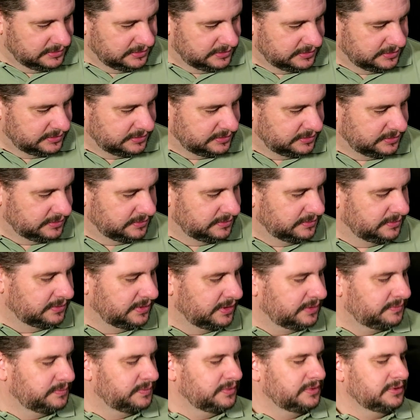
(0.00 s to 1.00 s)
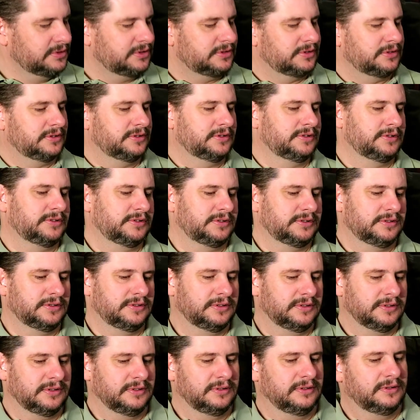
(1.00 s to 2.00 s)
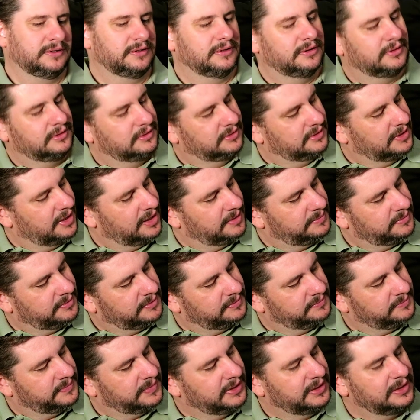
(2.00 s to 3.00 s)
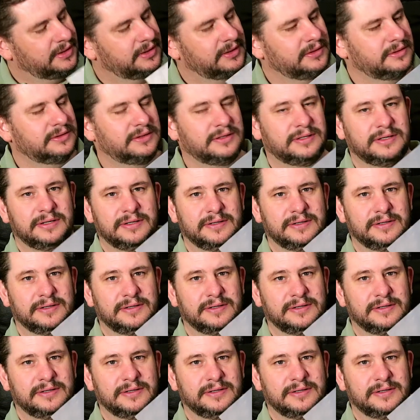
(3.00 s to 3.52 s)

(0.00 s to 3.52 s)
So that was the album and